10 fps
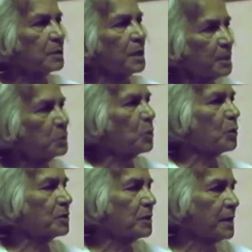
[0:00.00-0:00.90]
one and
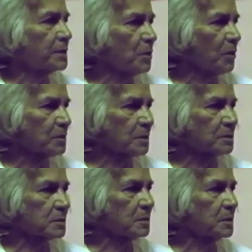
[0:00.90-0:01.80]
ignore the 9 doctors.
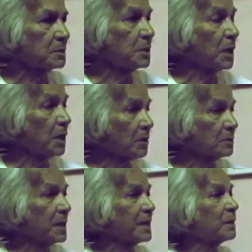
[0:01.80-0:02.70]

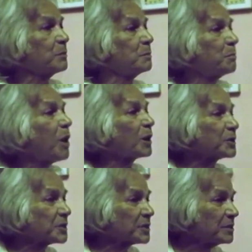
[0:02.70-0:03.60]
They can be
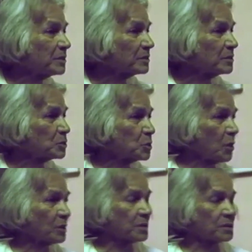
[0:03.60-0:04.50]
bought,
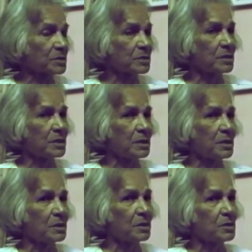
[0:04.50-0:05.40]
these doctors.
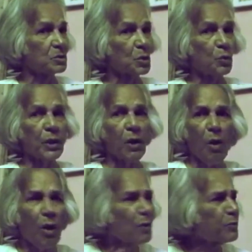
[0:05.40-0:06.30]
So
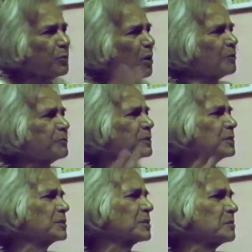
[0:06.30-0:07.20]
we all
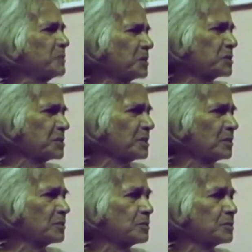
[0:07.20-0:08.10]
fall for these
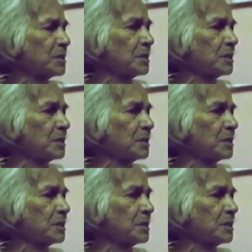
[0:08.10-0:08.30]
commercials, you